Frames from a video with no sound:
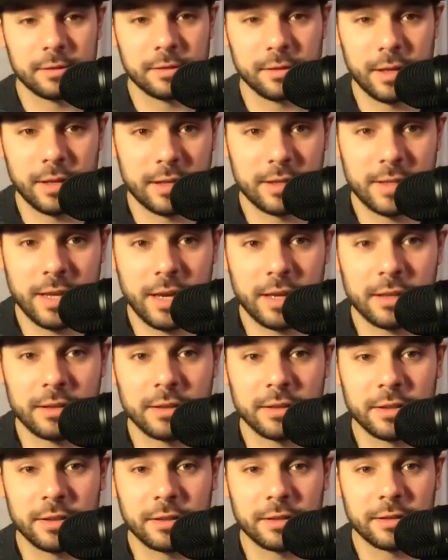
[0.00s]

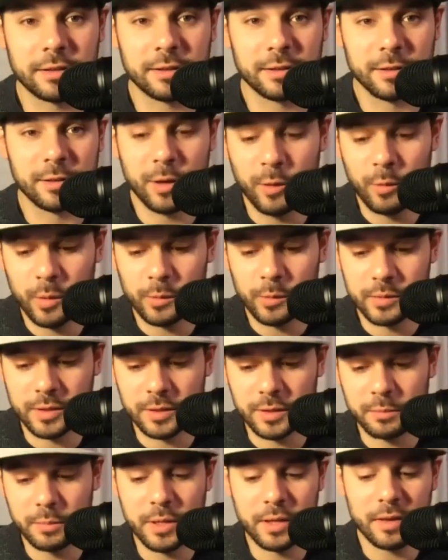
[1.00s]
exactly know what was
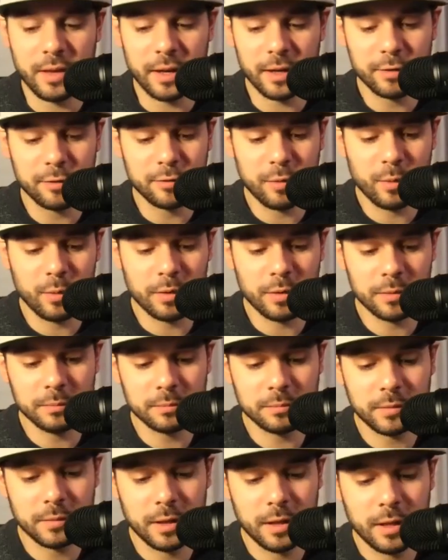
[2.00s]
going to be there for
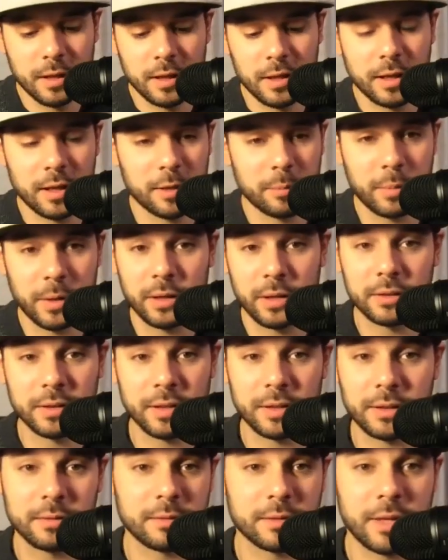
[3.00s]
him.
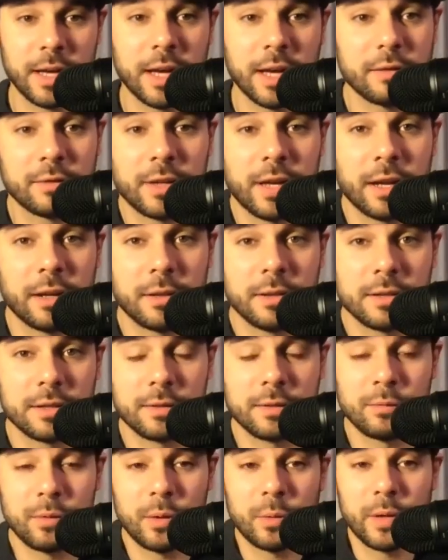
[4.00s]
Apparently kind of careless
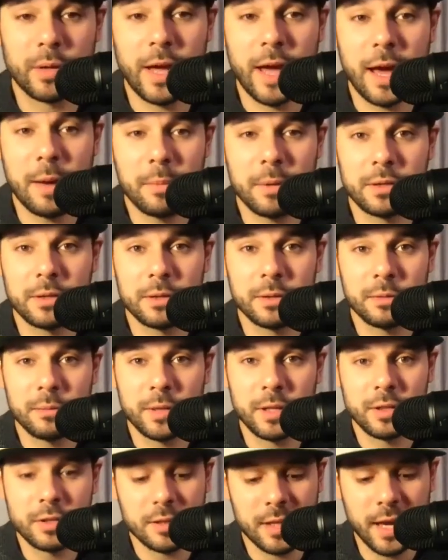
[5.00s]
of what would happen to him.
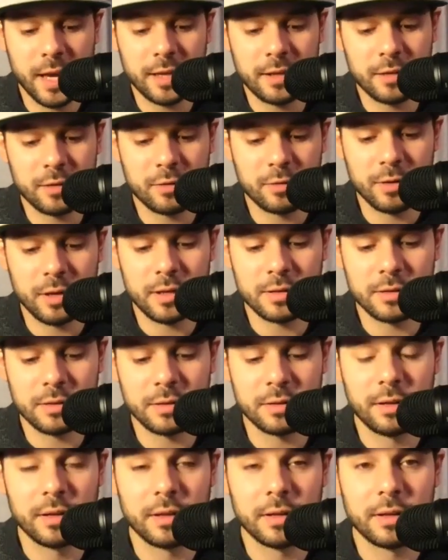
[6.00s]
He just had to
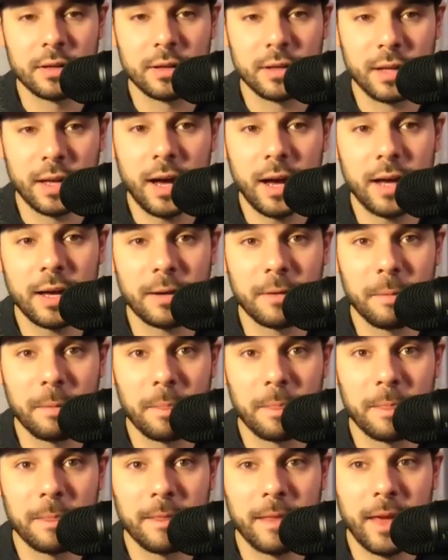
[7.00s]
trust God.
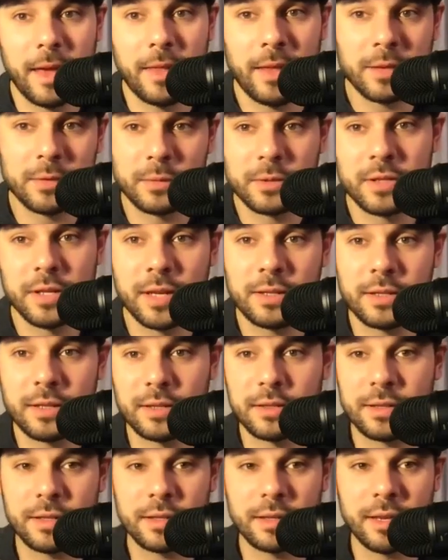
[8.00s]
And that's what
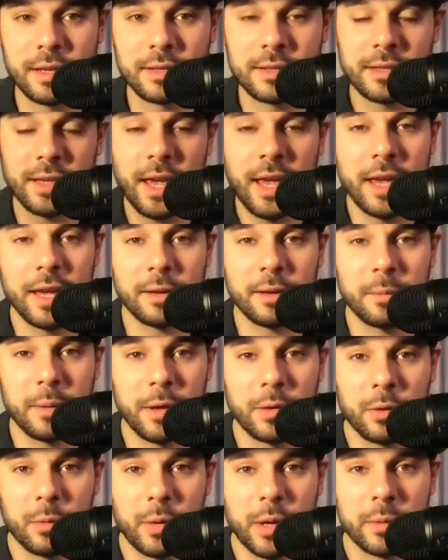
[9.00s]
Jesus is saying
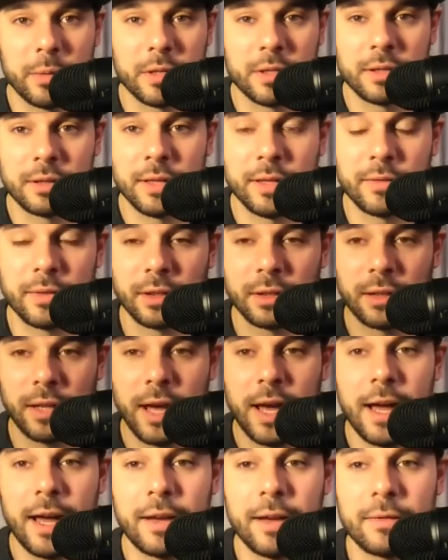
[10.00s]
about the way we should live our
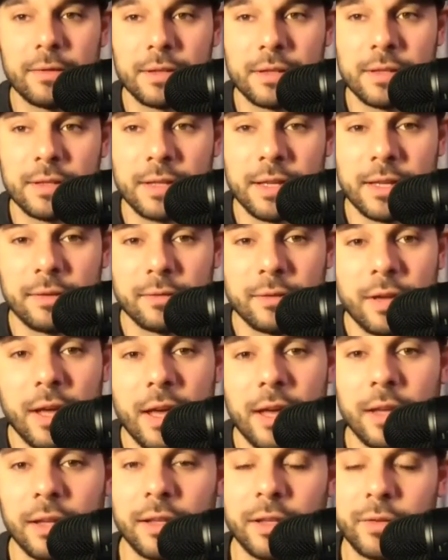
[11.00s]
lives. Instead of
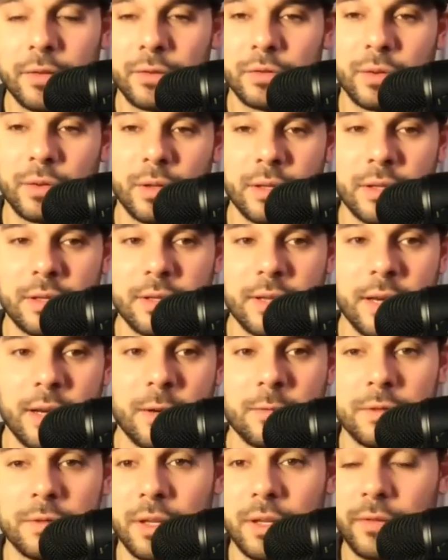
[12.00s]
living for
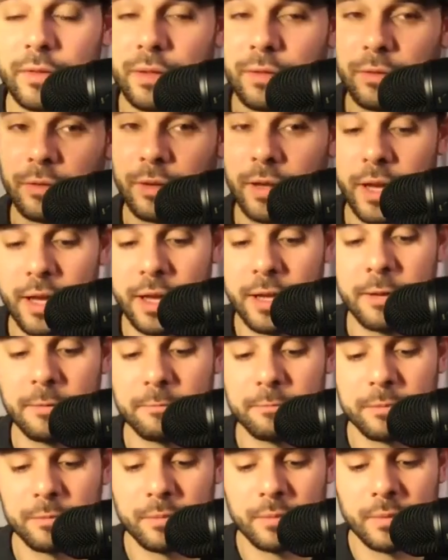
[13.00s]
ourselves, living for him,